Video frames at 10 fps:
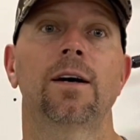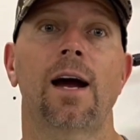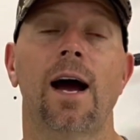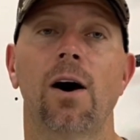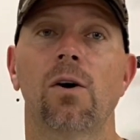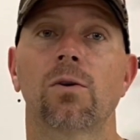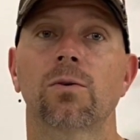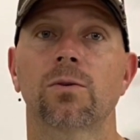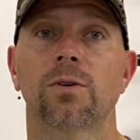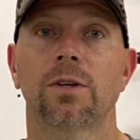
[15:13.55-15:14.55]

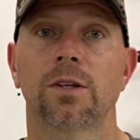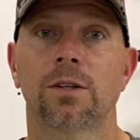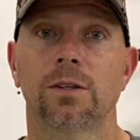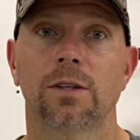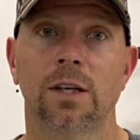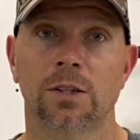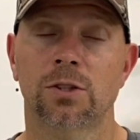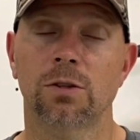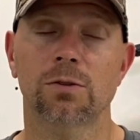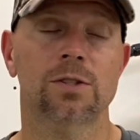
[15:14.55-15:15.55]
how it
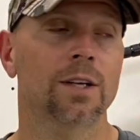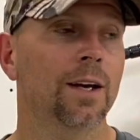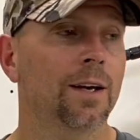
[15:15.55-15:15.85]
shoots.